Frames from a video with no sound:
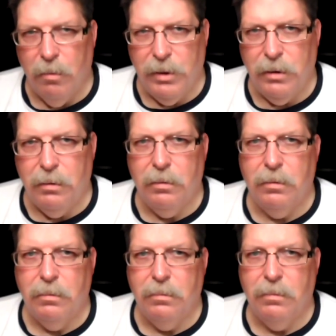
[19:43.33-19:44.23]

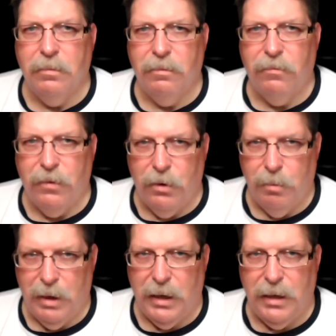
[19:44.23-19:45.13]
carbon
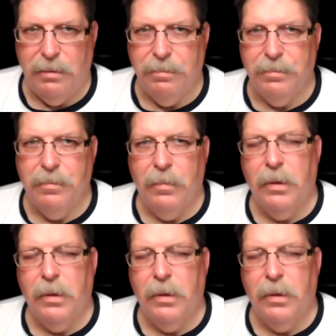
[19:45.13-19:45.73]
feather blade,